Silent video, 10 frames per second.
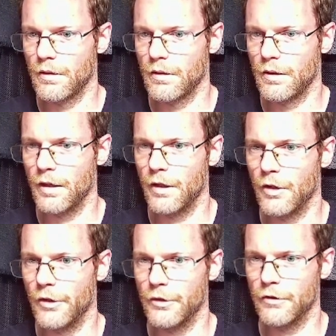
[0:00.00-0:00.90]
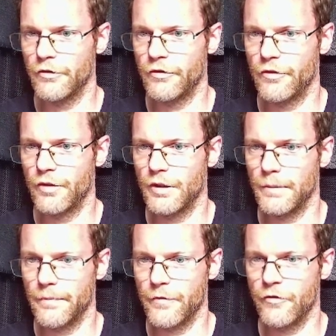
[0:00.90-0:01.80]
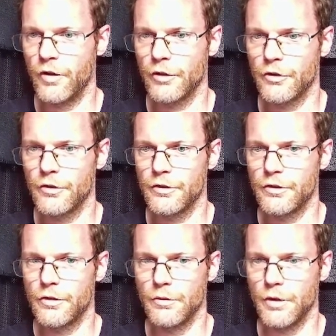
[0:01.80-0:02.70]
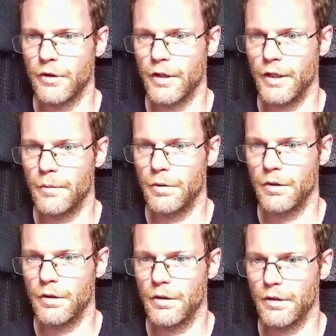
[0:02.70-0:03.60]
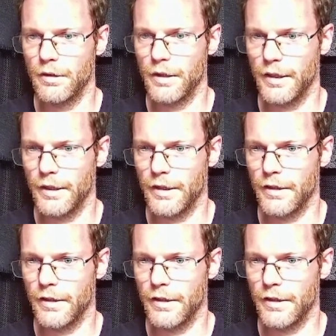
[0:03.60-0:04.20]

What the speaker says: a lot of functions to enable, like